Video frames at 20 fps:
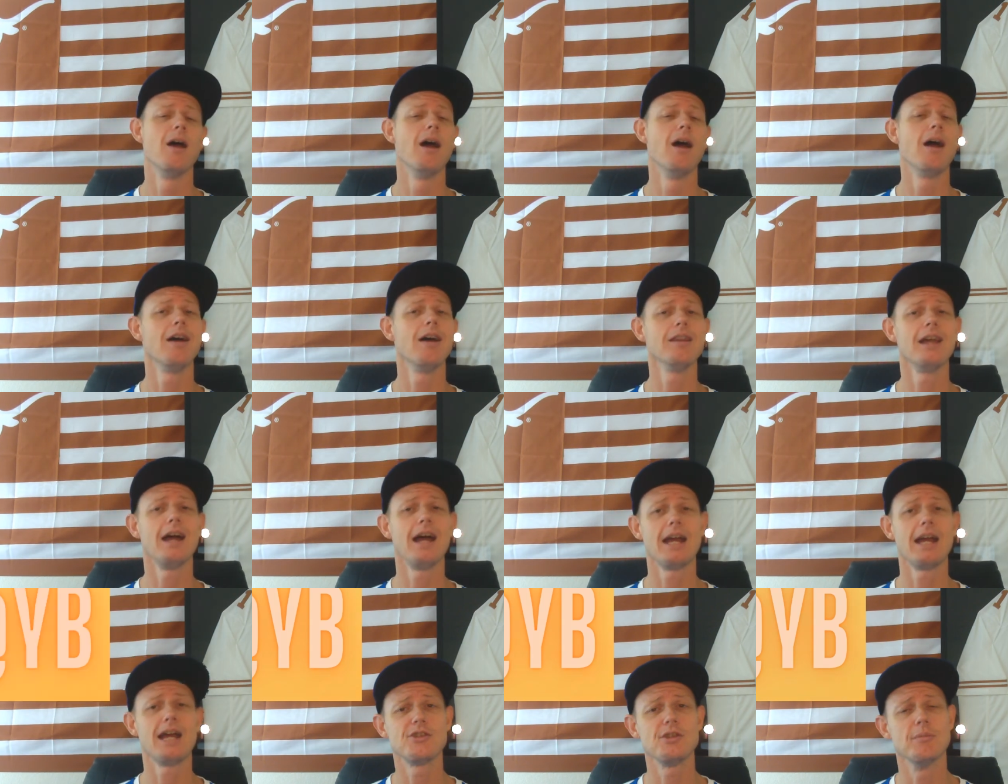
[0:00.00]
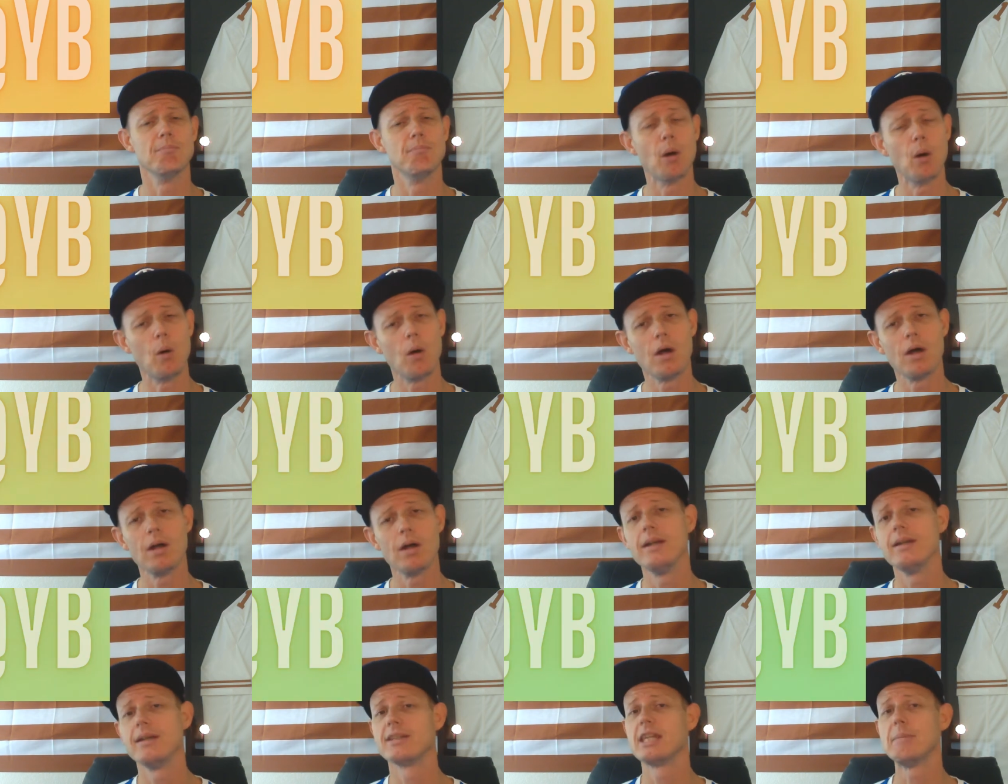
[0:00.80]
Holla at your
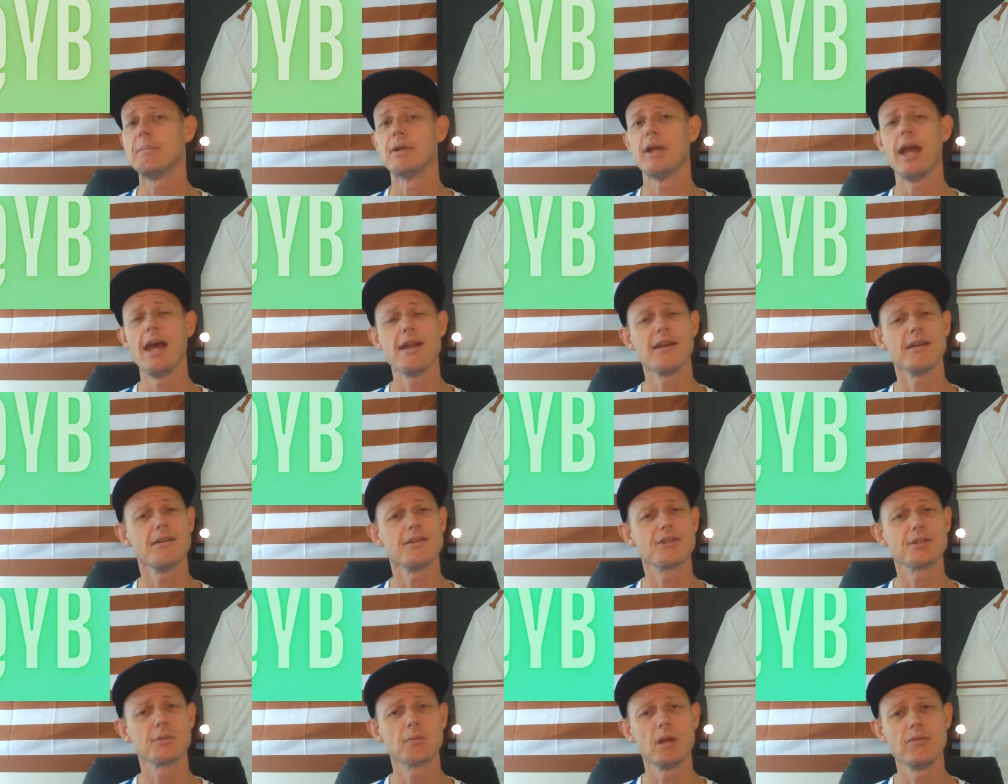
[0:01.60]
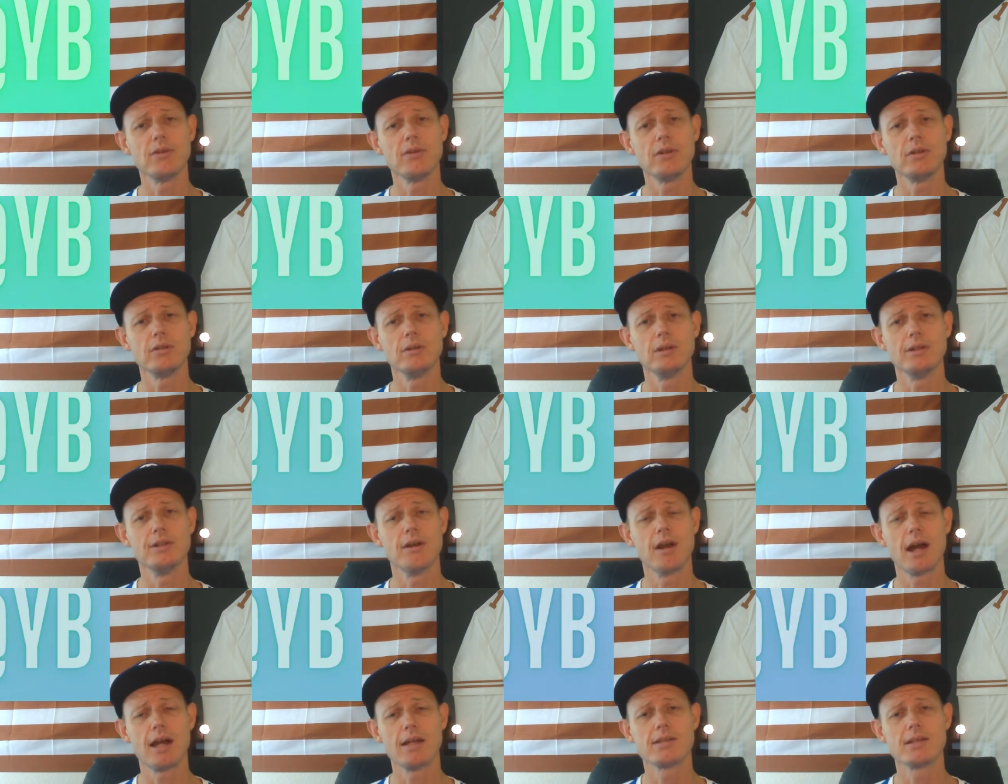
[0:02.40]
boy. Keep your head in a swivel and your
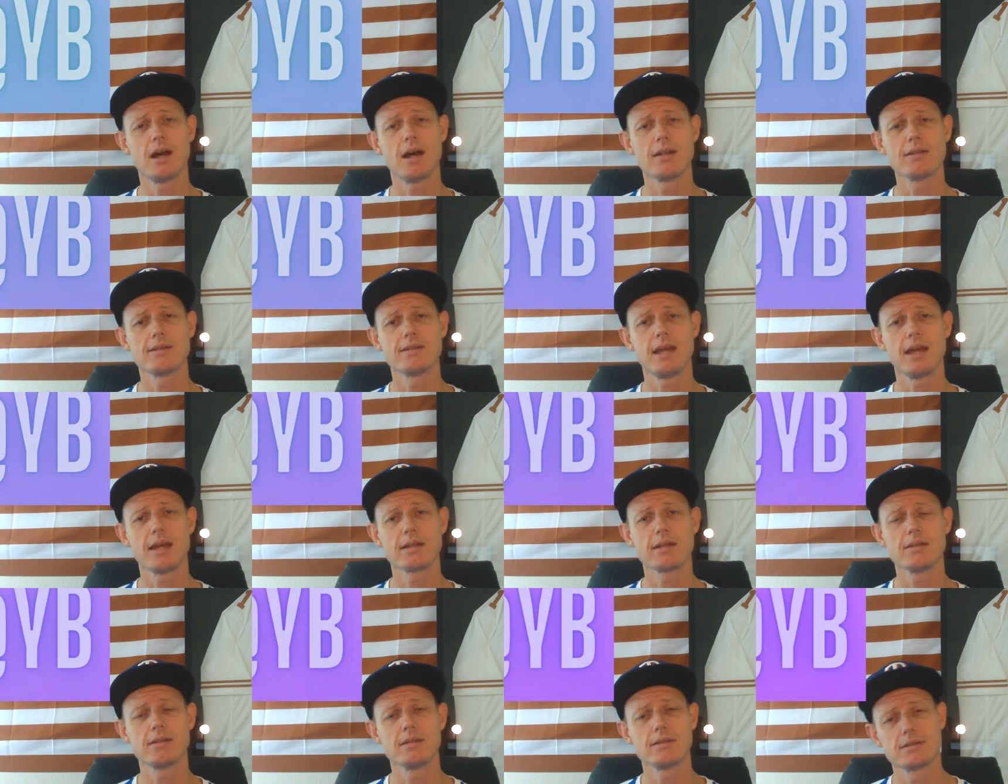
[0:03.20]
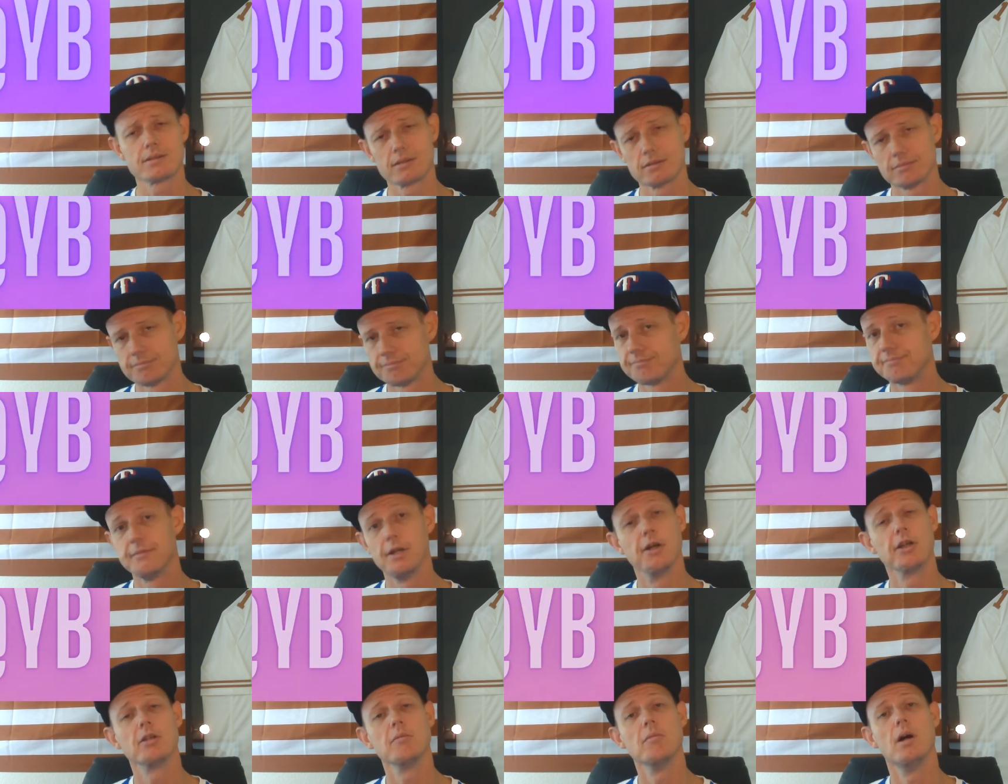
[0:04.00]
eyes on Texas.
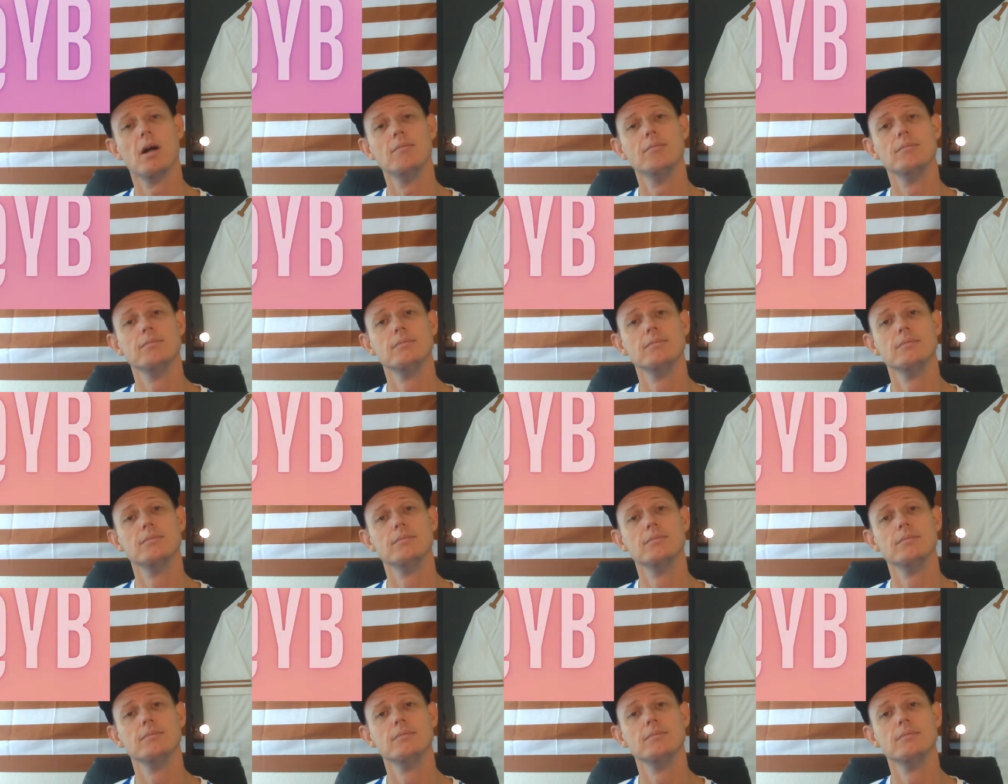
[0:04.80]
Hook 'em up.